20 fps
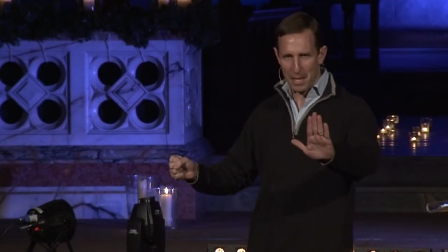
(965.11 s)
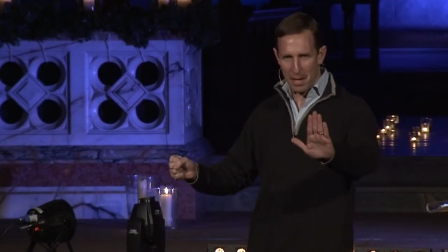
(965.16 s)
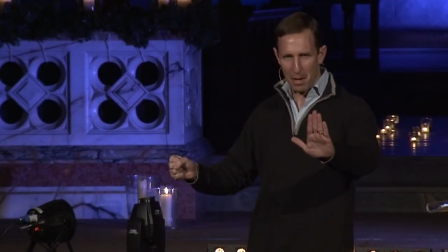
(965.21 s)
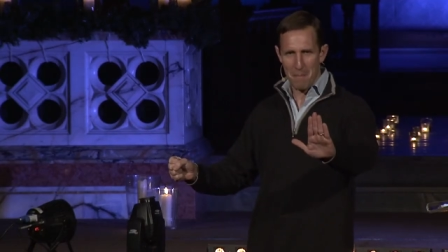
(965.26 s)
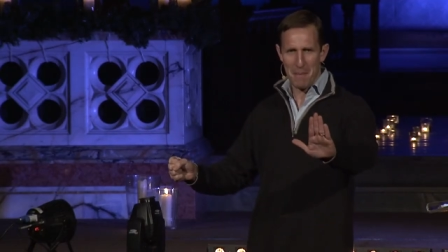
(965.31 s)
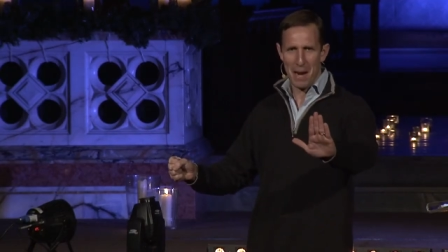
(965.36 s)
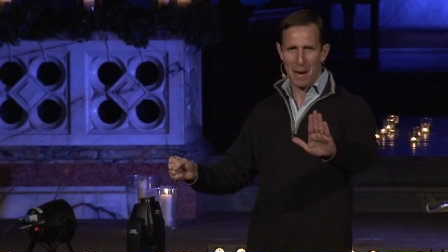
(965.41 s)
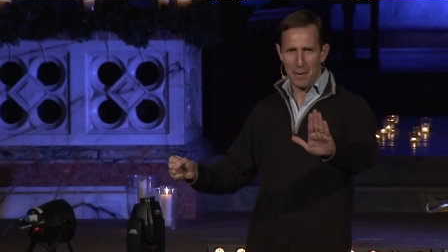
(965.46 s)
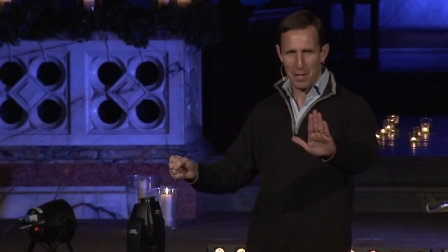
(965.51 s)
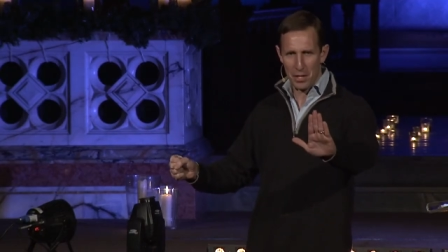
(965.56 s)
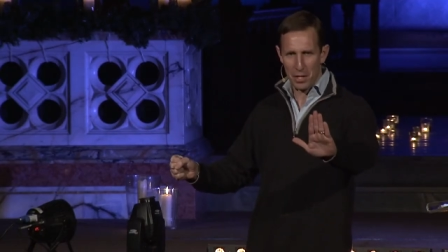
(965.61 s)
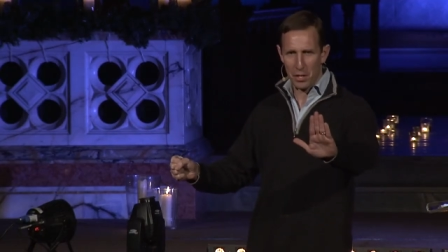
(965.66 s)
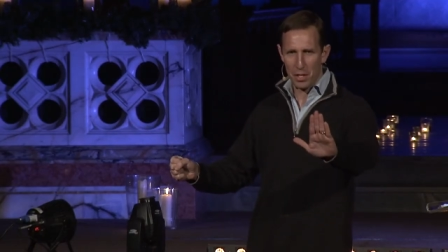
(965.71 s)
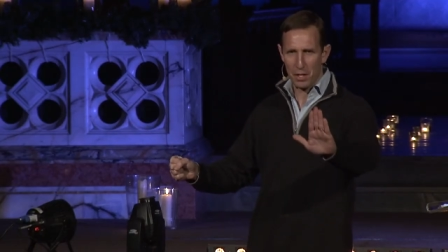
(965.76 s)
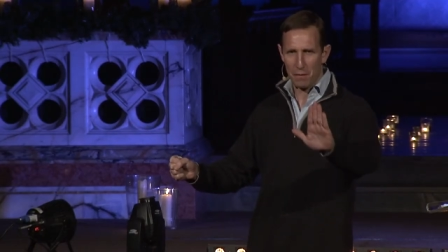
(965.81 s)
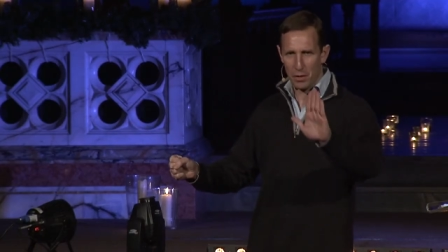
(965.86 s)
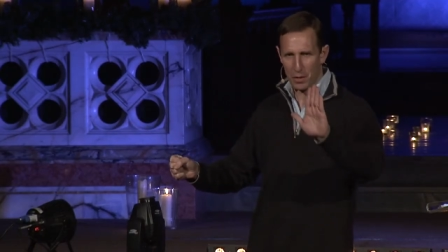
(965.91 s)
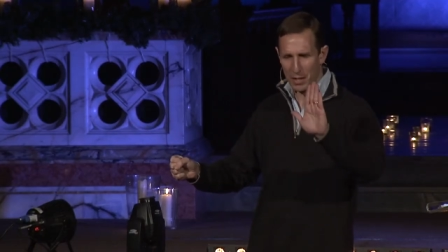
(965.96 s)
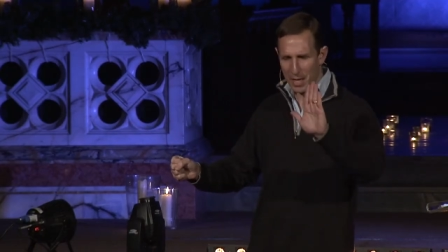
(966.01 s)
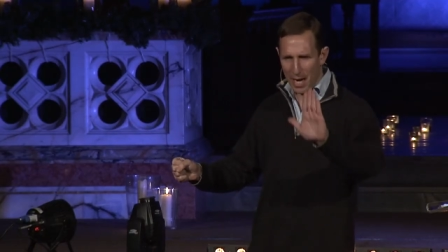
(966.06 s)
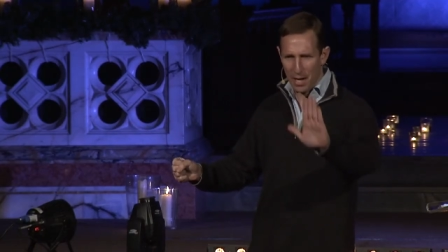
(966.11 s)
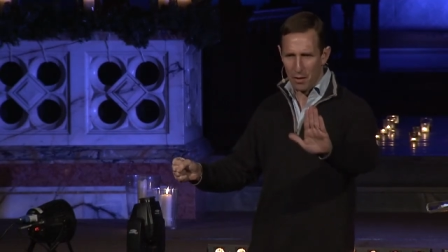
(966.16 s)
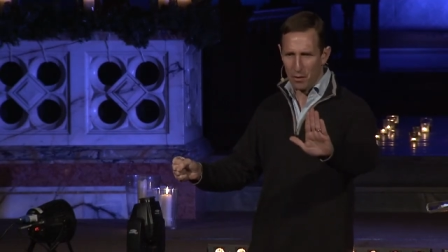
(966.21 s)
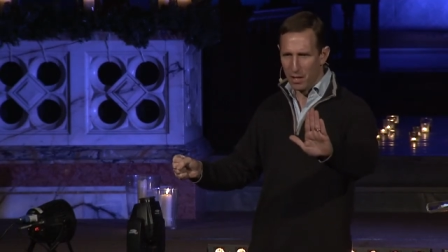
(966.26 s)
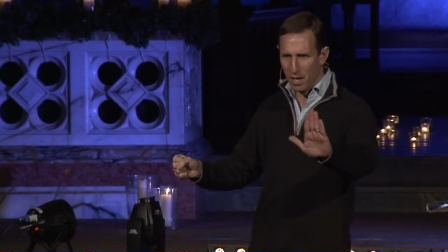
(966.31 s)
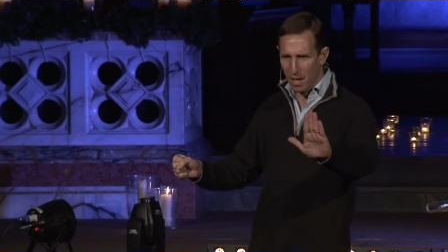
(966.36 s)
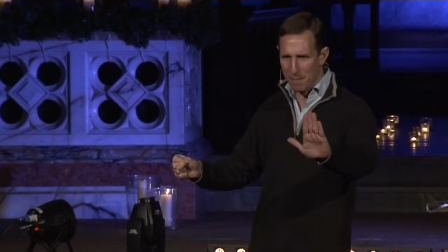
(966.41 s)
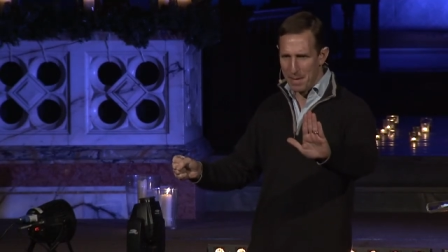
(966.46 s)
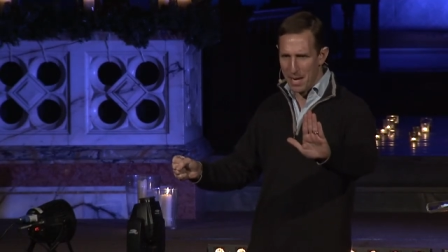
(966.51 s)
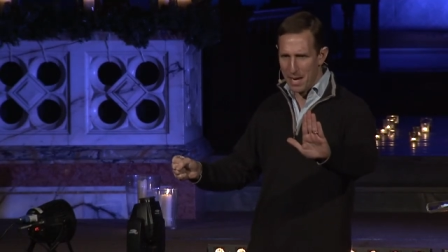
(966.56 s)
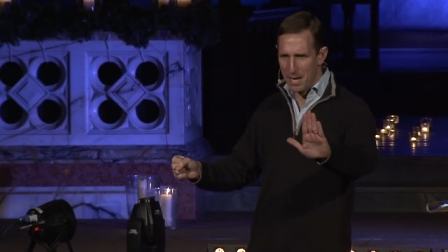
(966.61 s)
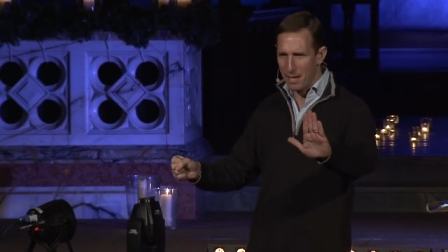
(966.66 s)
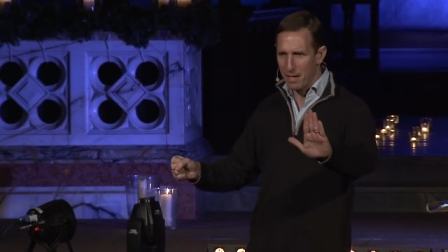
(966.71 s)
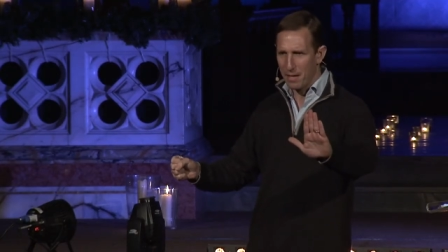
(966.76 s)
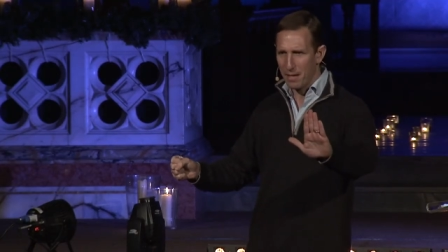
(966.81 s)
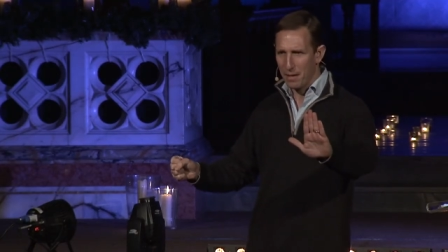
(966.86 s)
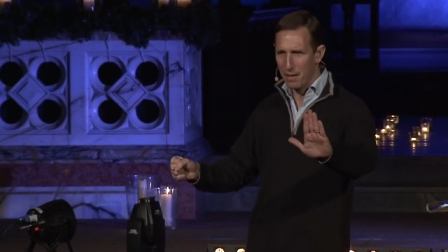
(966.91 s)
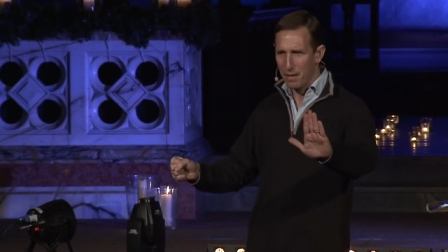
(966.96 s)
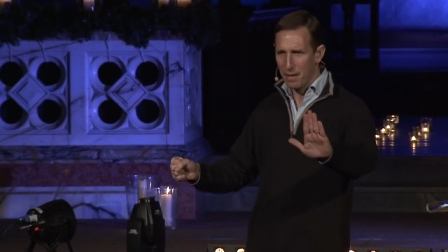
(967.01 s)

No, Mary and Joseph, you cannot come in.